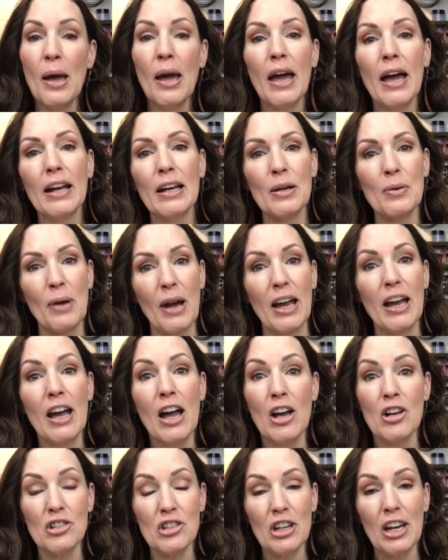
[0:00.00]
Anyway,
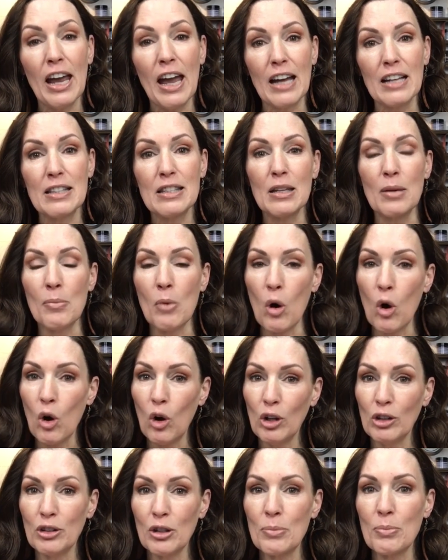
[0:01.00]
she had some
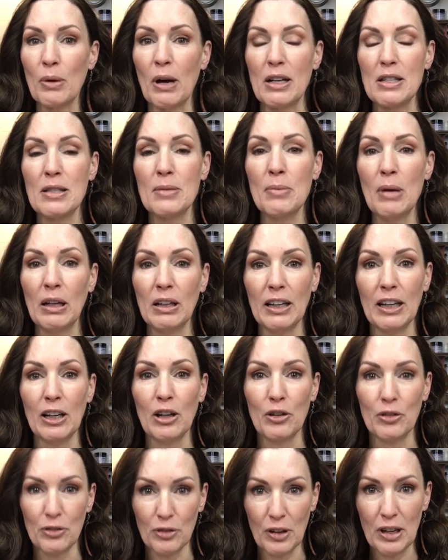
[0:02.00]
older breast milk in
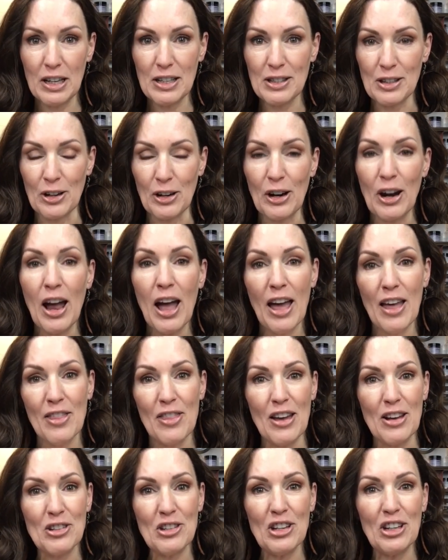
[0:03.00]
her freezer
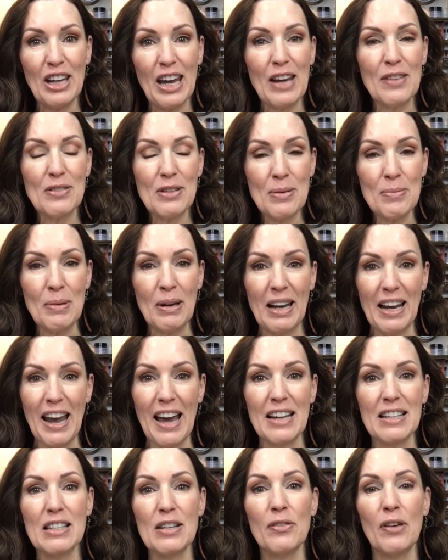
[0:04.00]
that she gave to me and
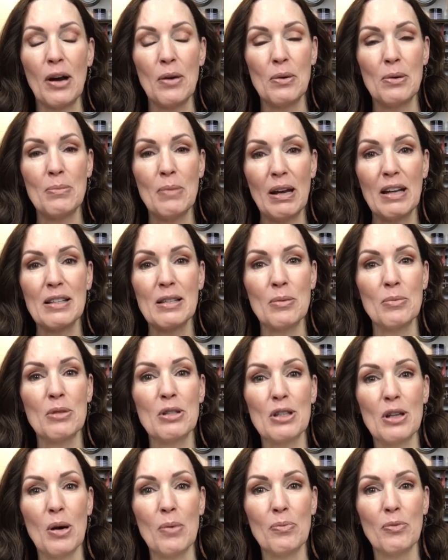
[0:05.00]
asked if I would make some
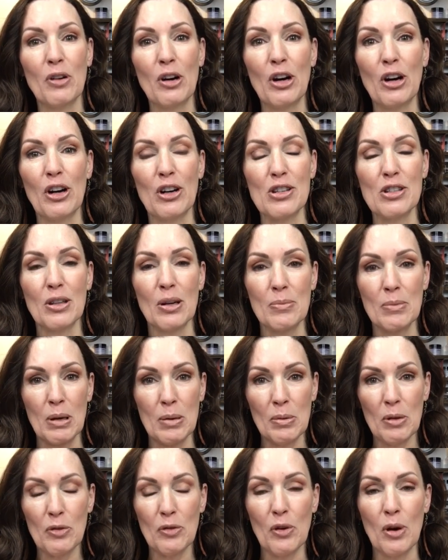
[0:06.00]
soap for her. So I'm going to
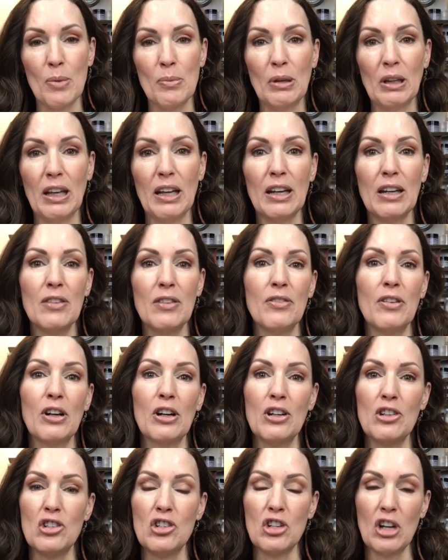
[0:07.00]
be formulating a very
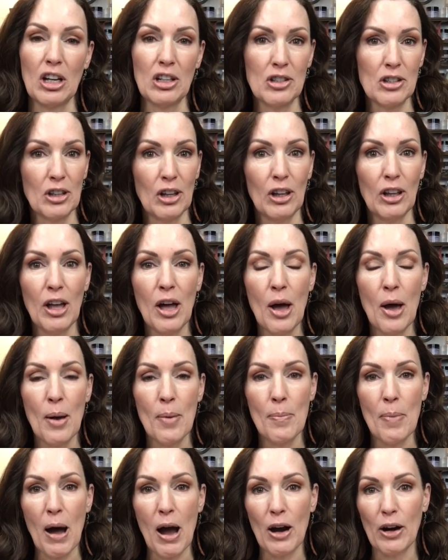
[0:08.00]
gentle
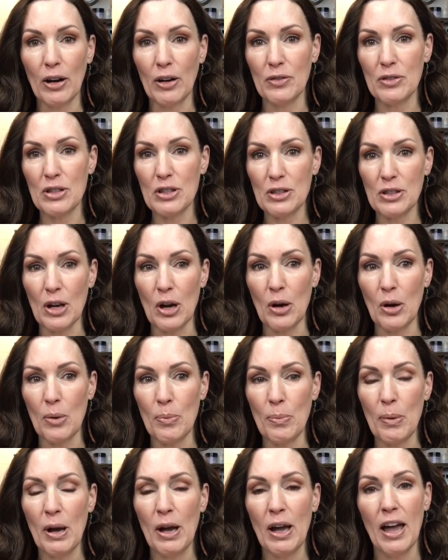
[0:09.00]
bar of
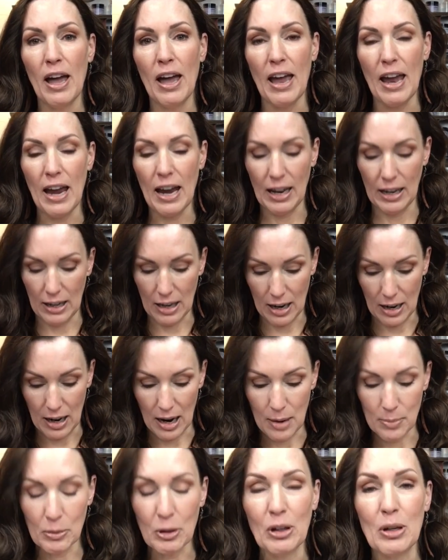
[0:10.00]
soap. And
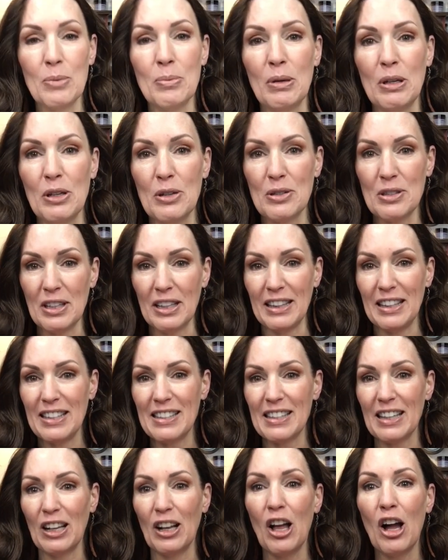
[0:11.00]
I'm going to be using these
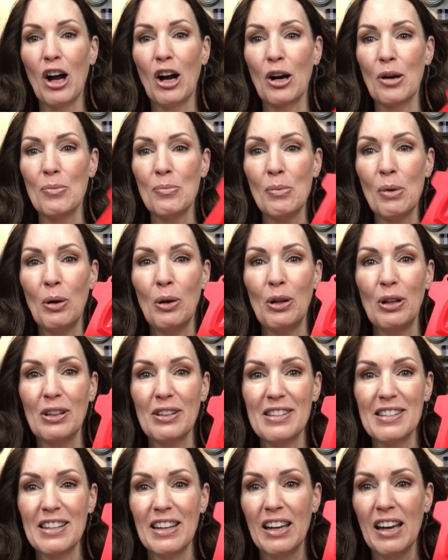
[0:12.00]
little heart
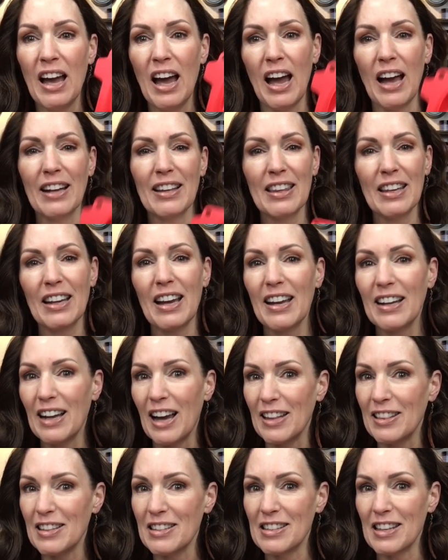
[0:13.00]
molds. I think I
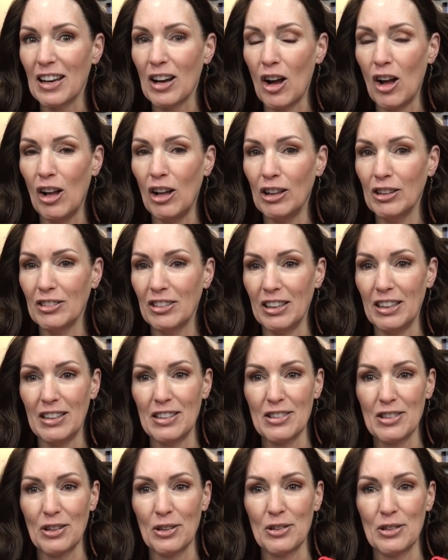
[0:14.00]
got this at
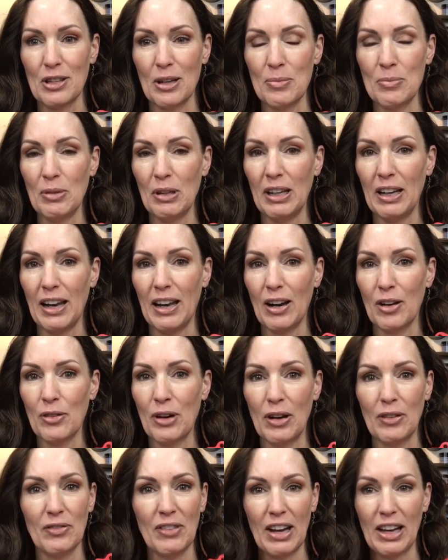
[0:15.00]
Aldi's or something
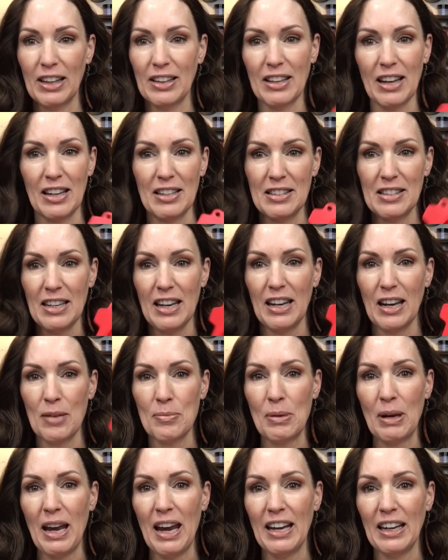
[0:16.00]
around Valentine's Day and I've
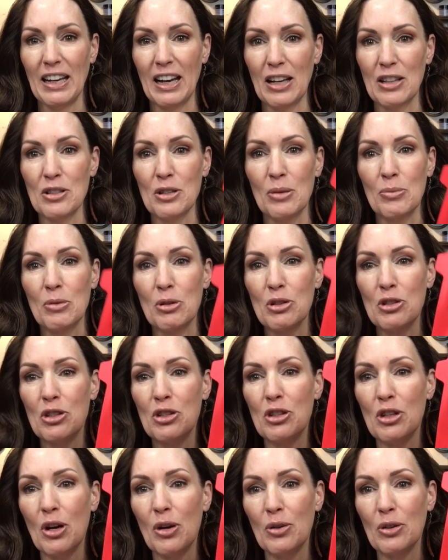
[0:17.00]
been hanging on to them. They're
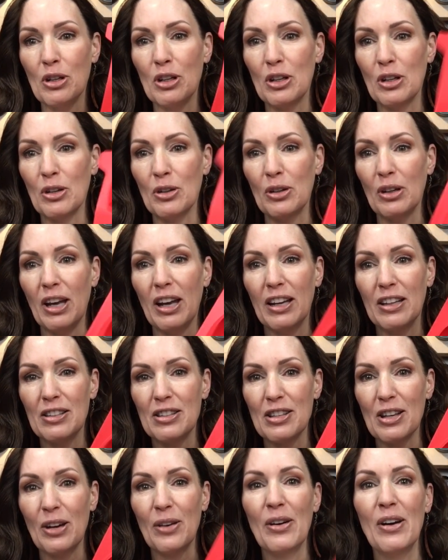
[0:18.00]
so cute. And
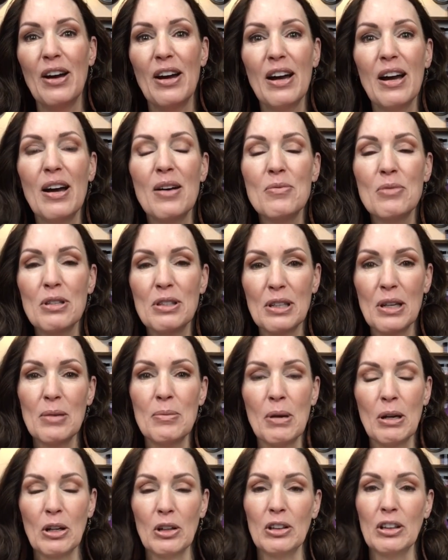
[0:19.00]
so I'm just going to
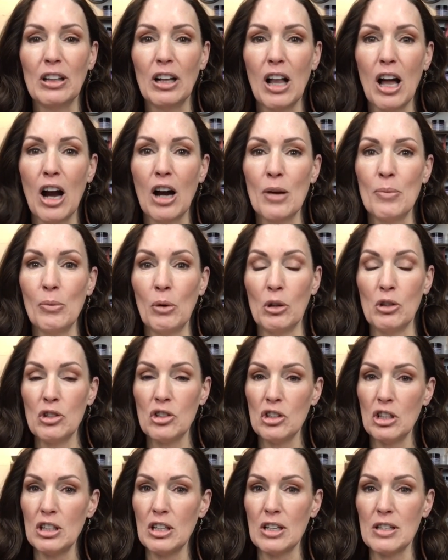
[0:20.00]
make her little heart molds.
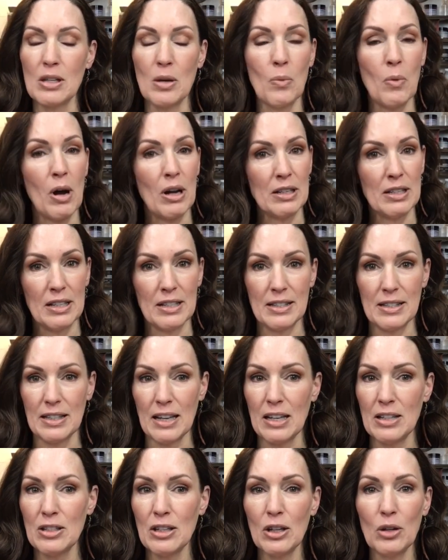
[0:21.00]
She doesn't want it
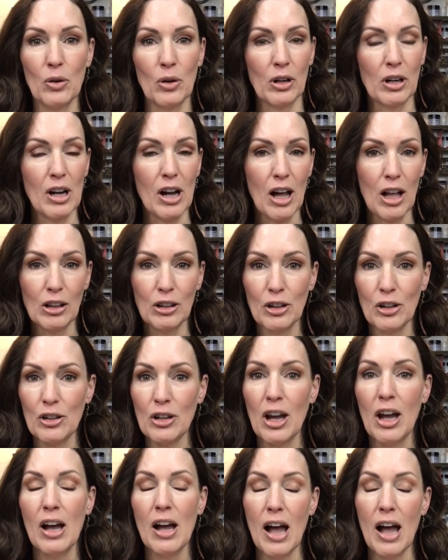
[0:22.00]
scented or colored.